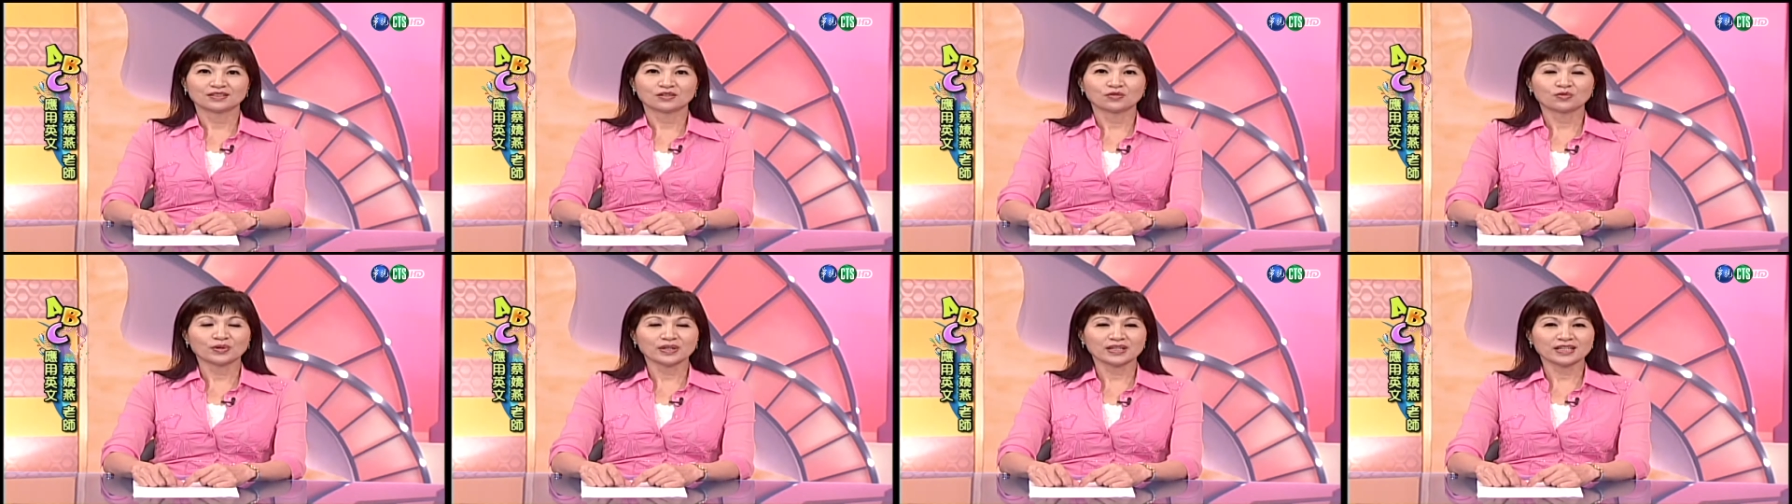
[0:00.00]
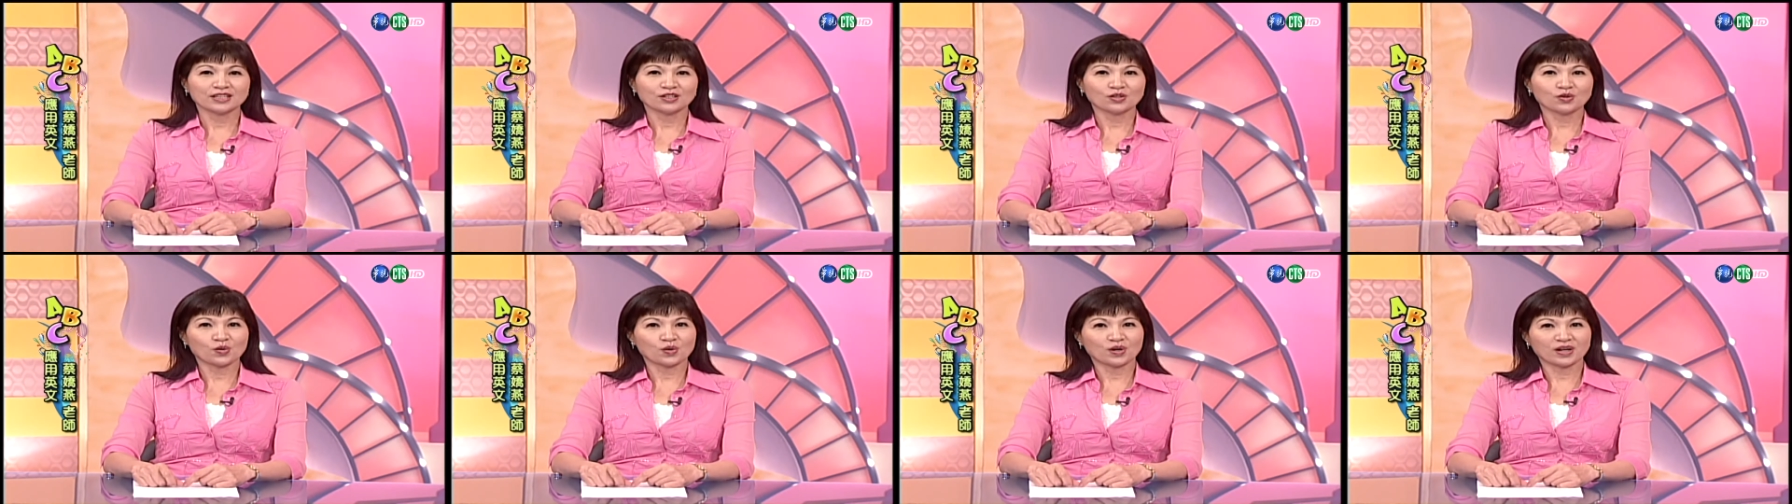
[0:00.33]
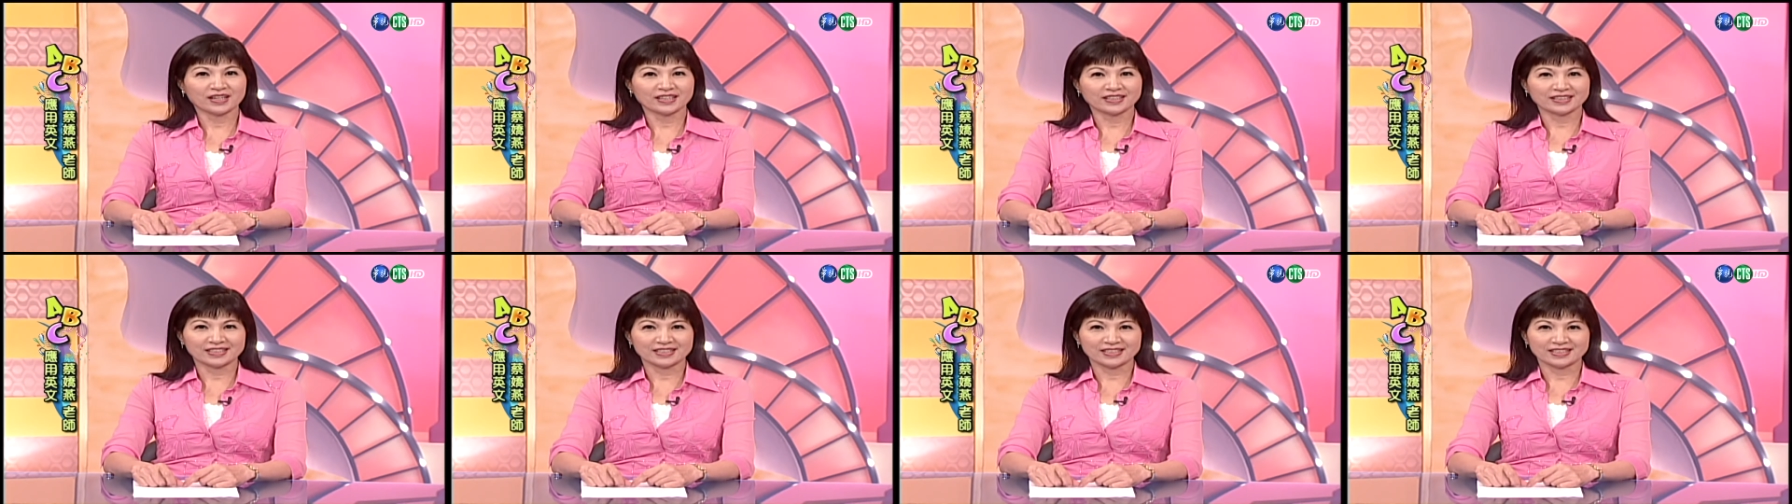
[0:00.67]
winning
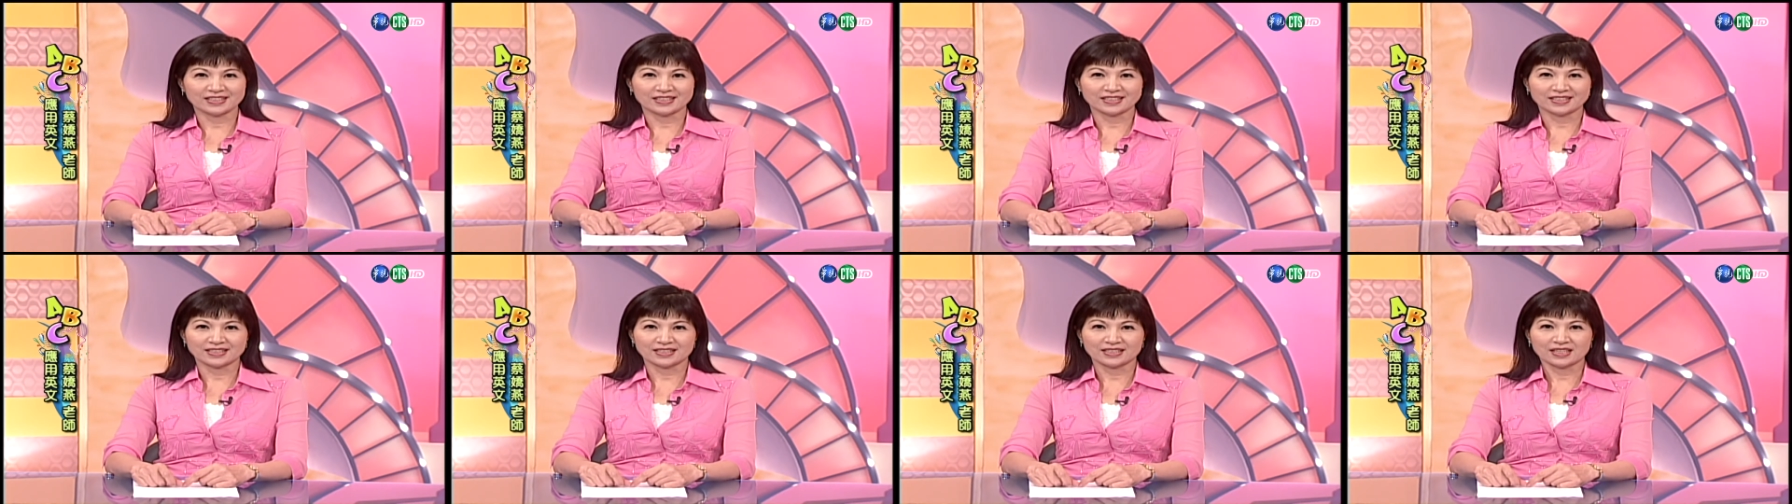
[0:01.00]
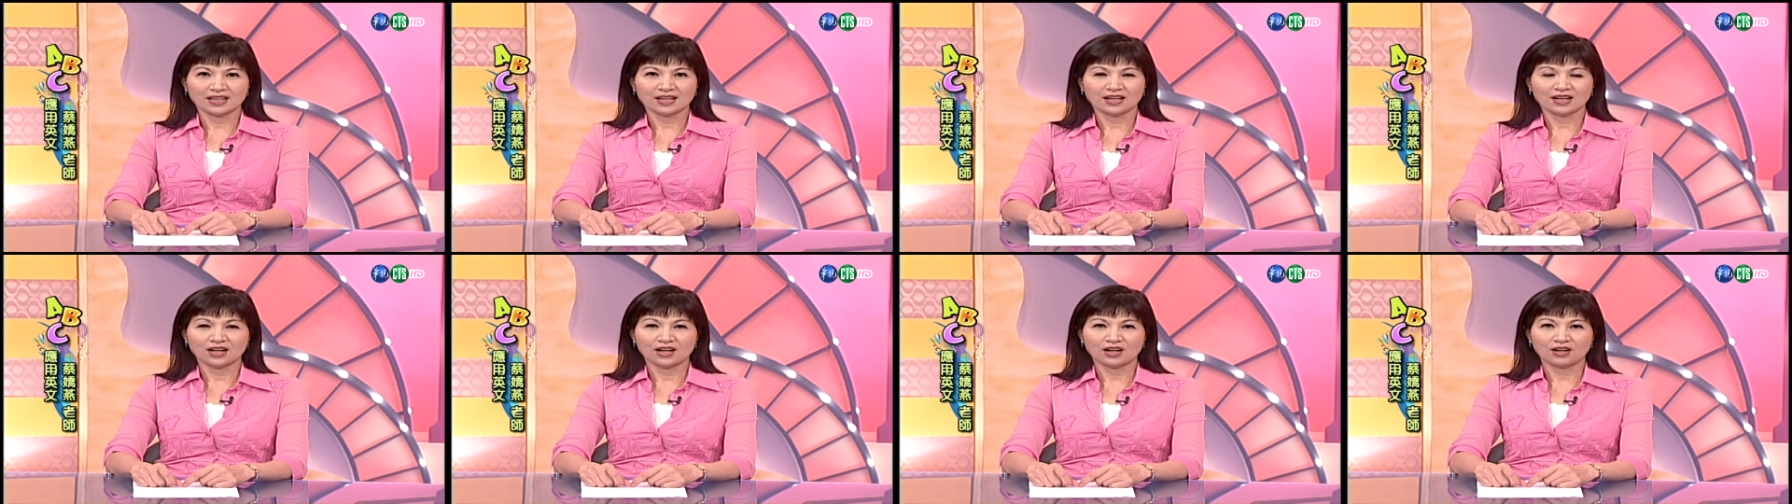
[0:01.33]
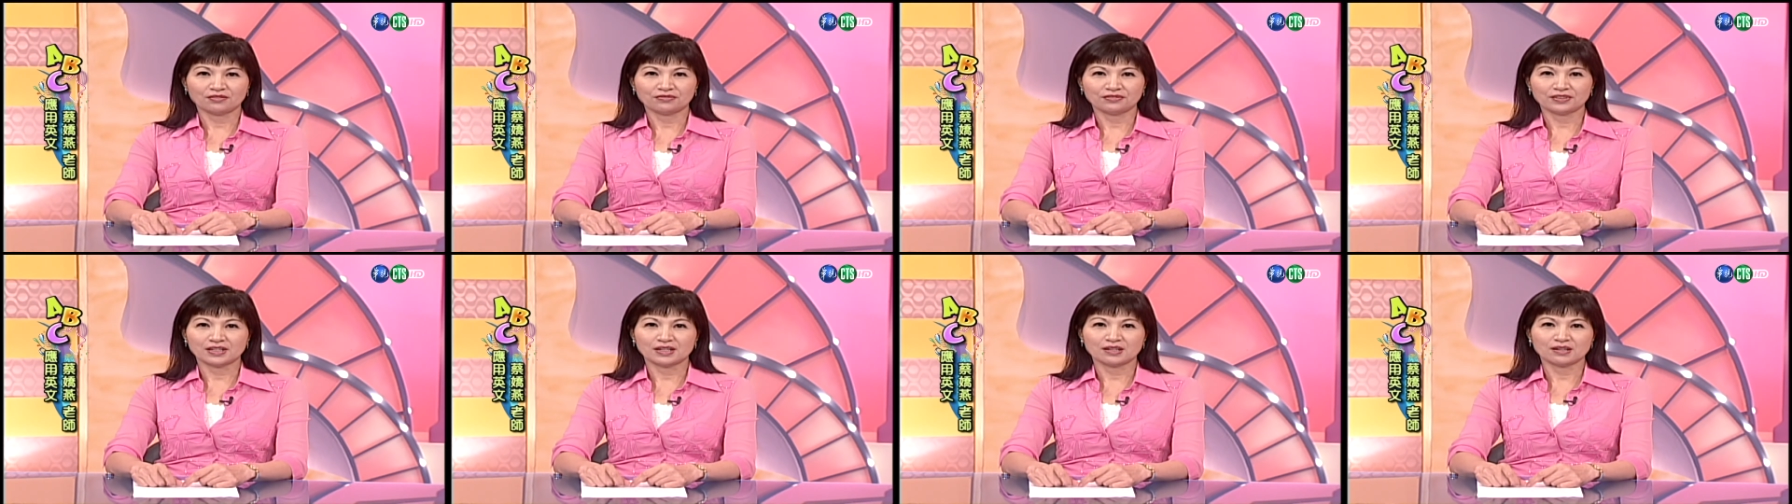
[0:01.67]
qualities
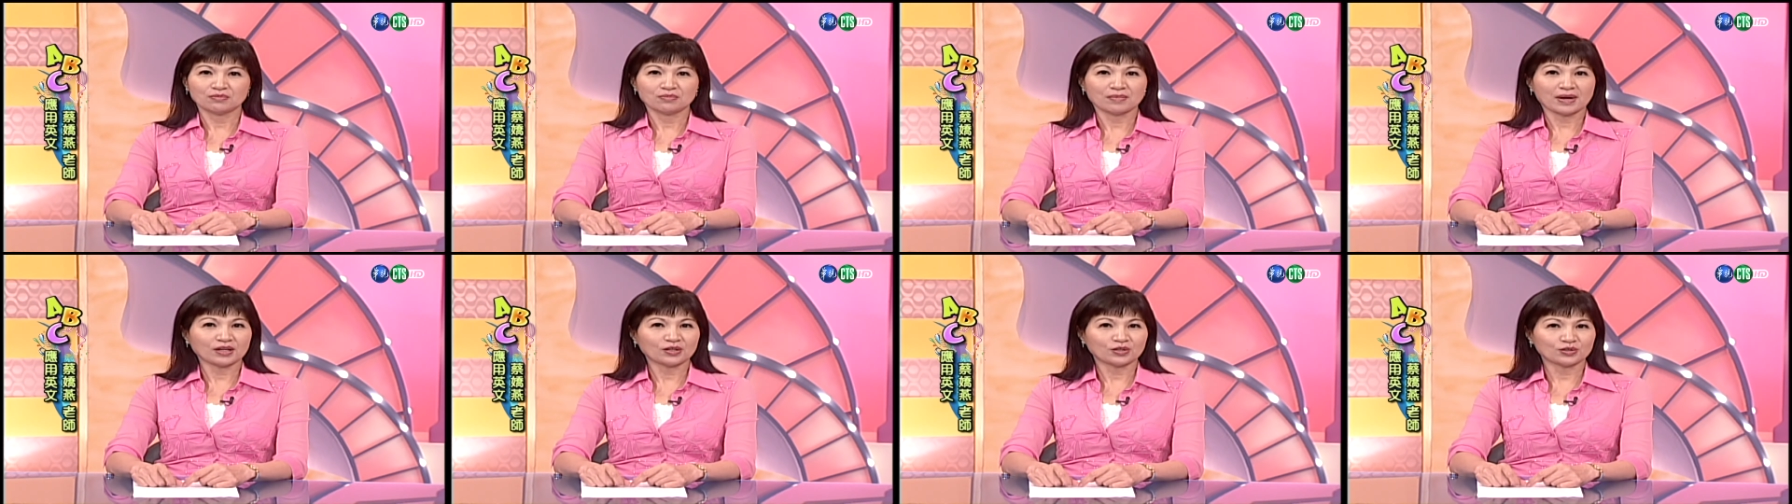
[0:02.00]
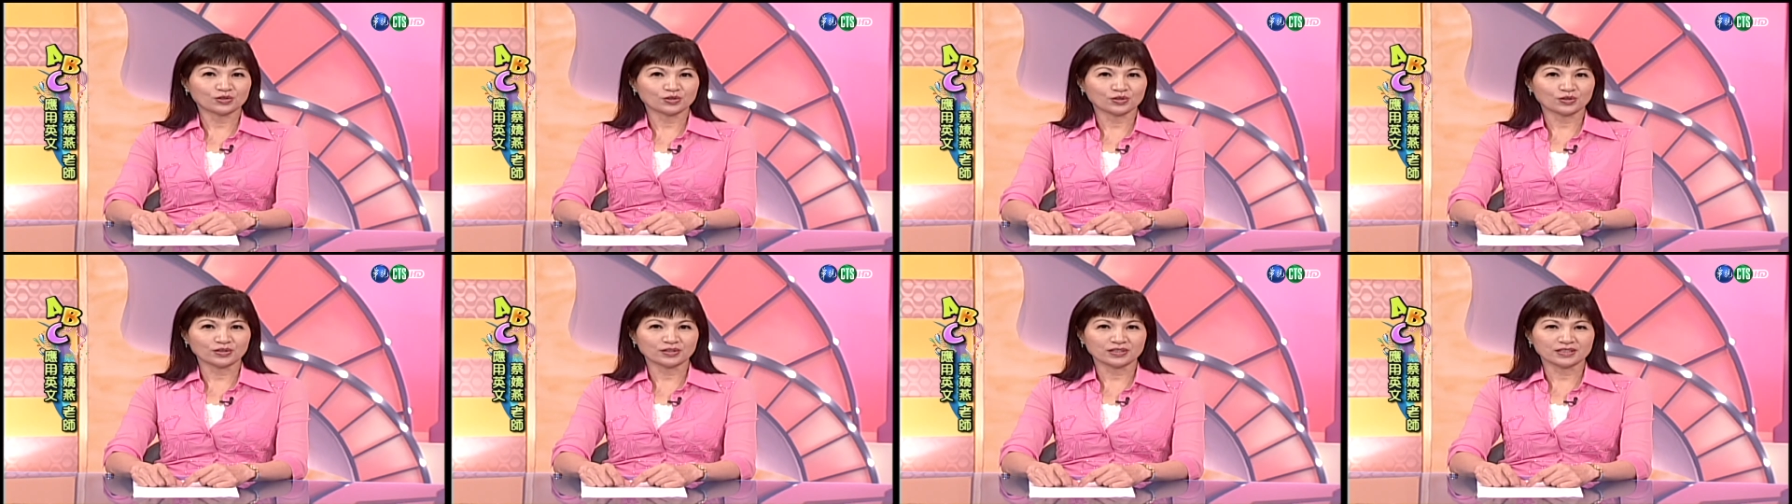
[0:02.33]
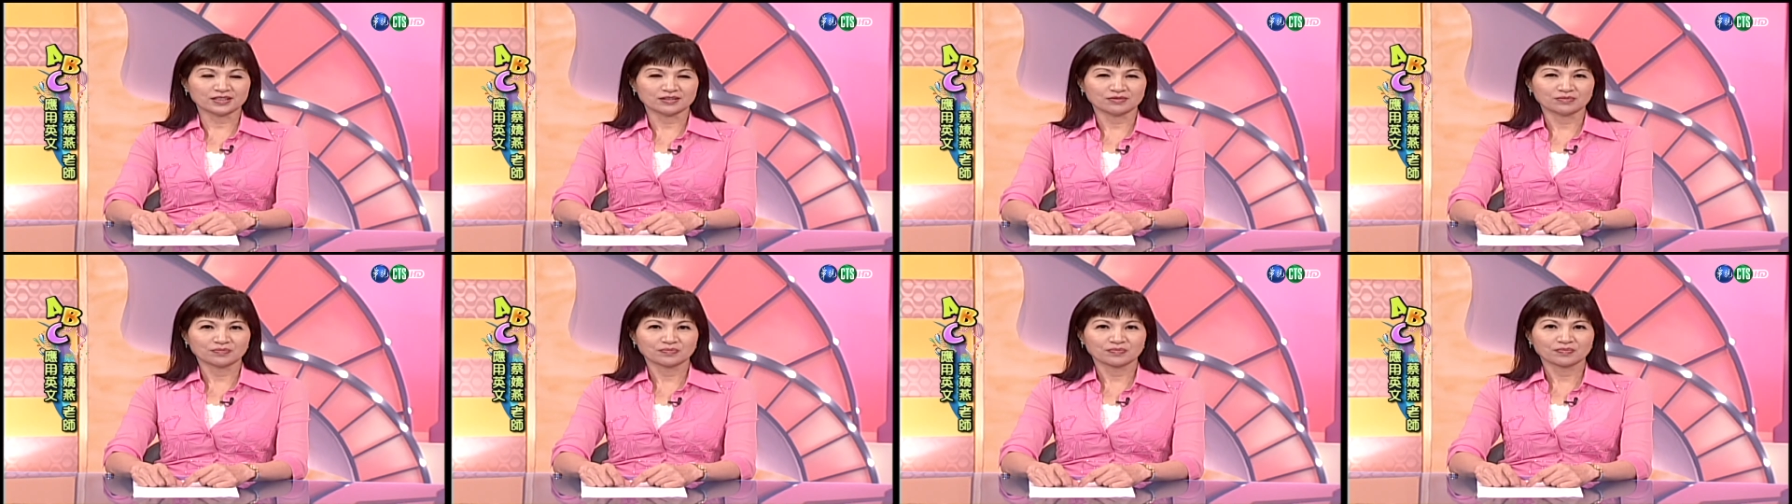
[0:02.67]
of uh, Michael
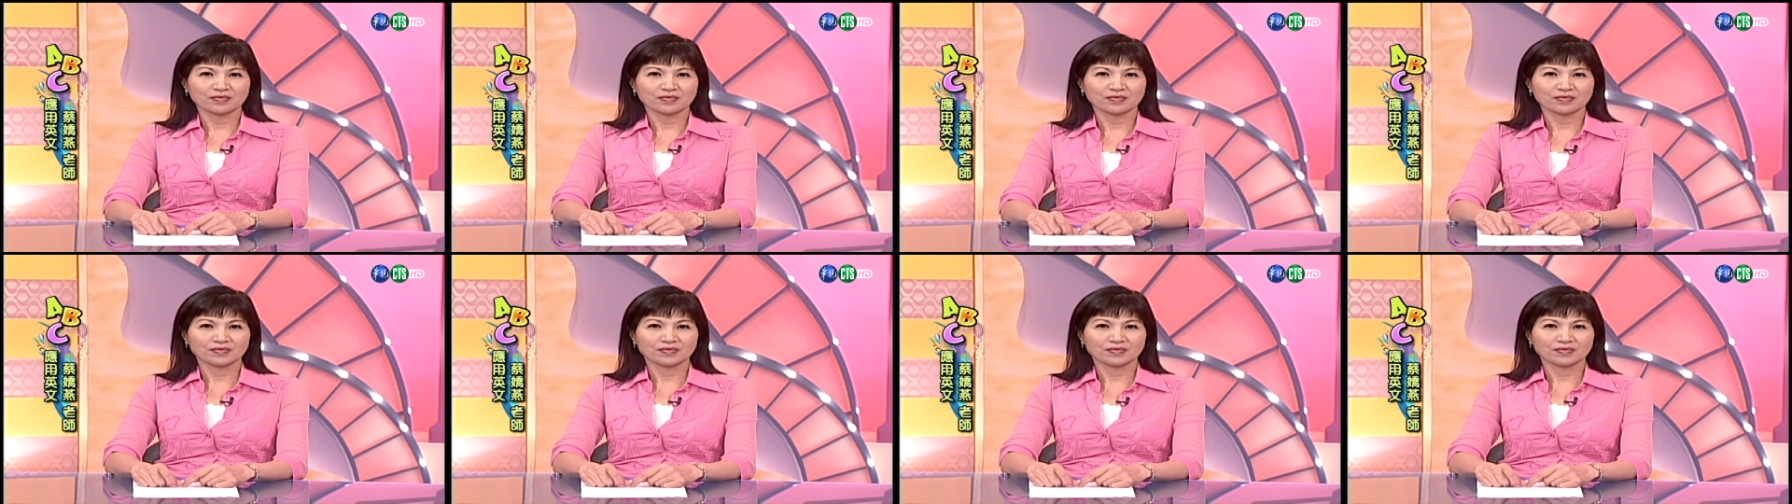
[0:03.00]
Jordan.